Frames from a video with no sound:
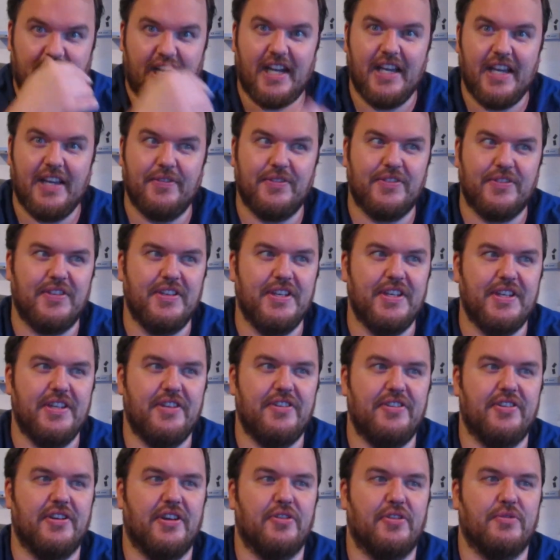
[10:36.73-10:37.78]
I have seen
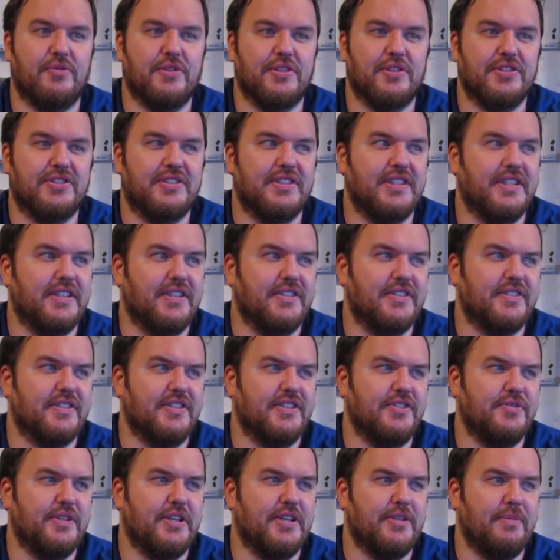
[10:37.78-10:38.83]
and done worse things
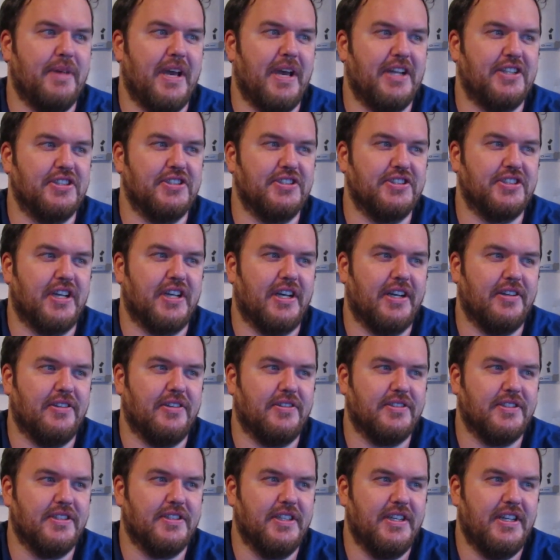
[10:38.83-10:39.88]
than you can imagine, child,
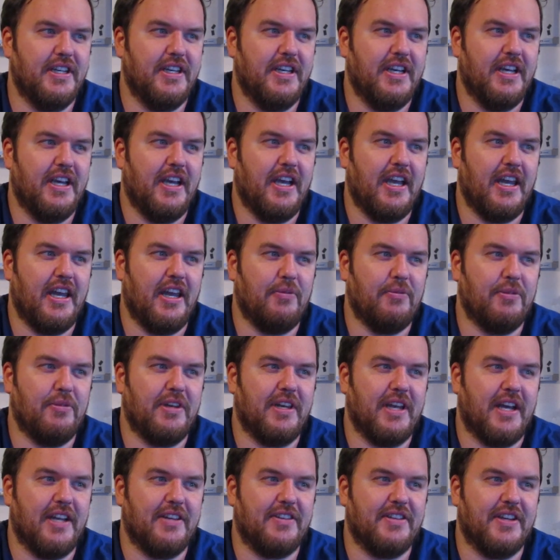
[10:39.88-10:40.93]
and I would
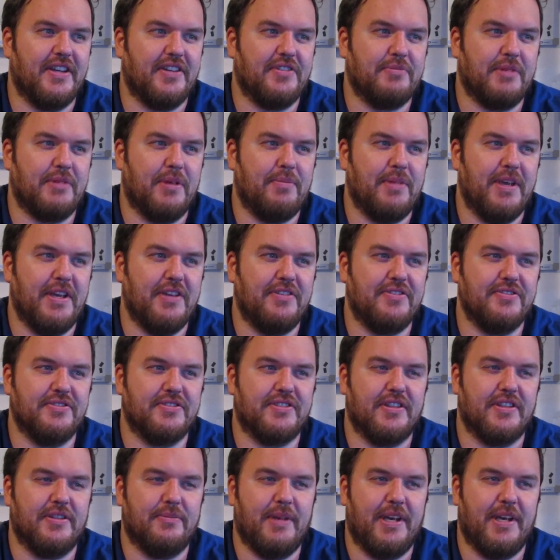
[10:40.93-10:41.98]
not test my
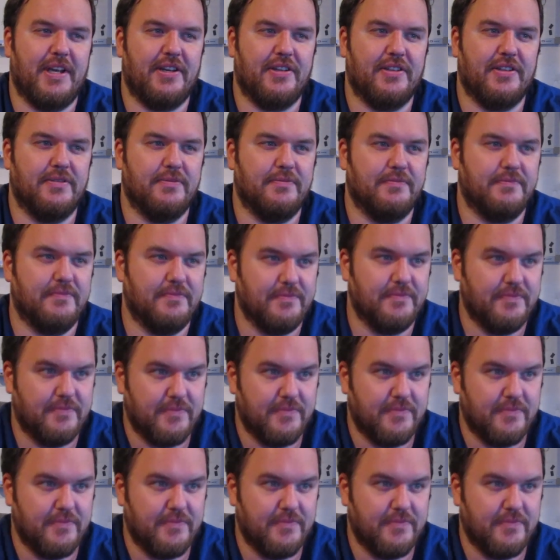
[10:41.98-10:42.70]
patience on the matter.